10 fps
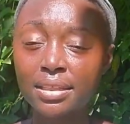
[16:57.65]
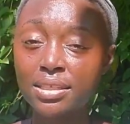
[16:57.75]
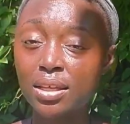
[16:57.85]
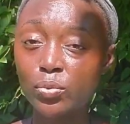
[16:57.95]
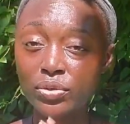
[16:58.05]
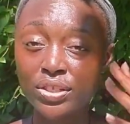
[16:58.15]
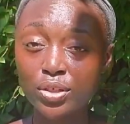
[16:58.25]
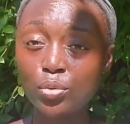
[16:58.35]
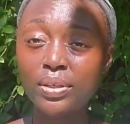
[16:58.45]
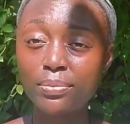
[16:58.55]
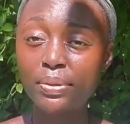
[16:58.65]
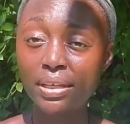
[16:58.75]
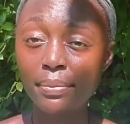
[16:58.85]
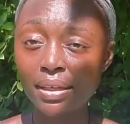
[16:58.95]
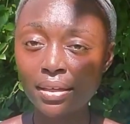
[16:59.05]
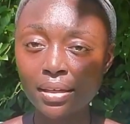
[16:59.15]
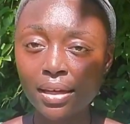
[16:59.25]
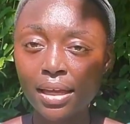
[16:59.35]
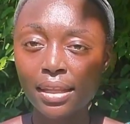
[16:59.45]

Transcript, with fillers: and the sun will still be beaming,